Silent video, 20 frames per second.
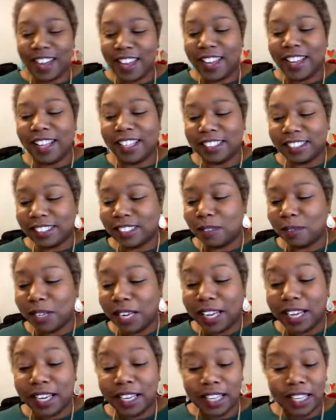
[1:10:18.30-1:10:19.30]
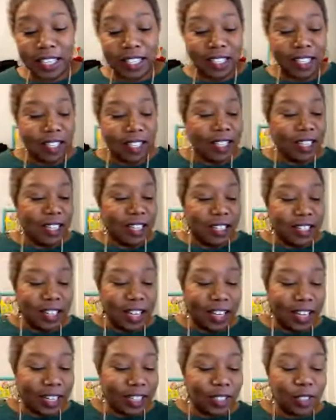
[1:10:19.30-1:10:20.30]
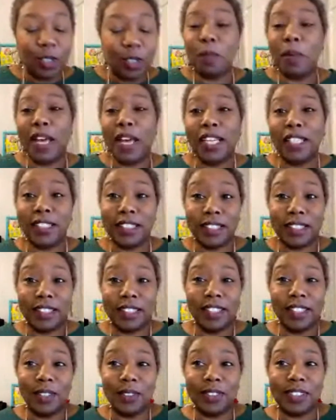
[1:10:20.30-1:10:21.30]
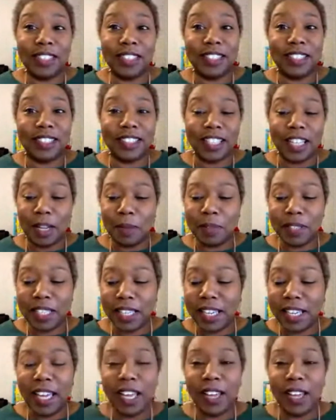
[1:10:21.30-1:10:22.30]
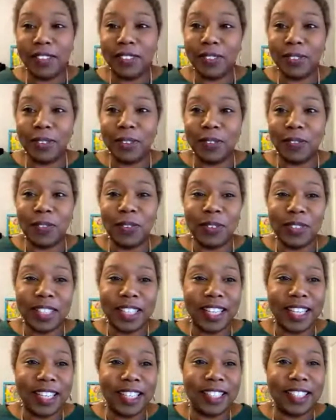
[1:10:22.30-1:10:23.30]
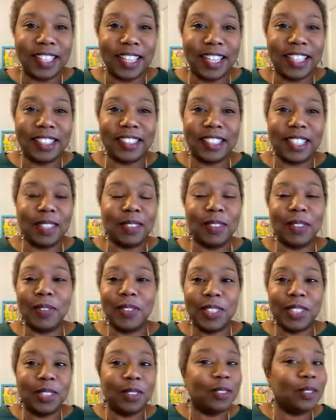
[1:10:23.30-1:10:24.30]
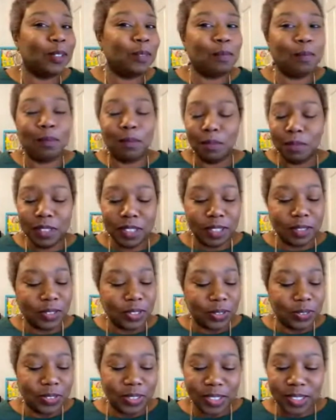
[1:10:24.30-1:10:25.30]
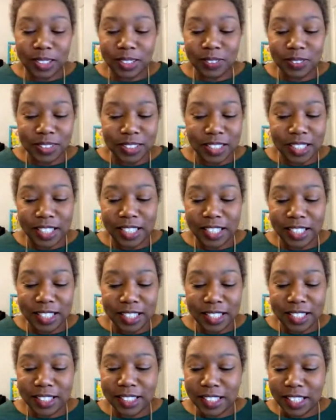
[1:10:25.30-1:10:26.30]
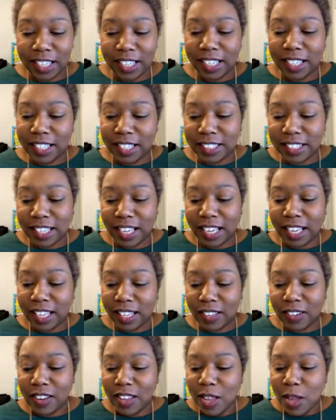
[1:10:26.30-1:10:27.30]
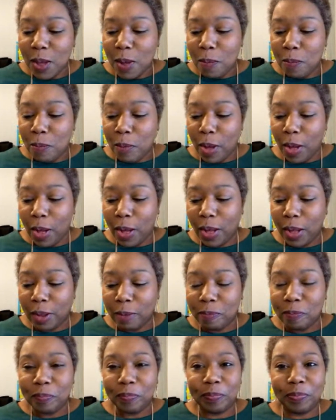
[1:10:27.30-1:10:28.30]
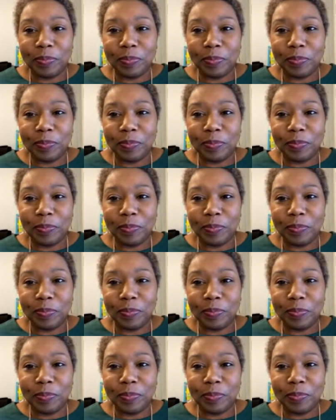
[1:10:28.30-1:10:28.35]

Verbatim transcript: I got so many. I got like I got two pages of notes this time. I think I had three or four last, last time. I mean, she was she, she was she was laying it laying it down, but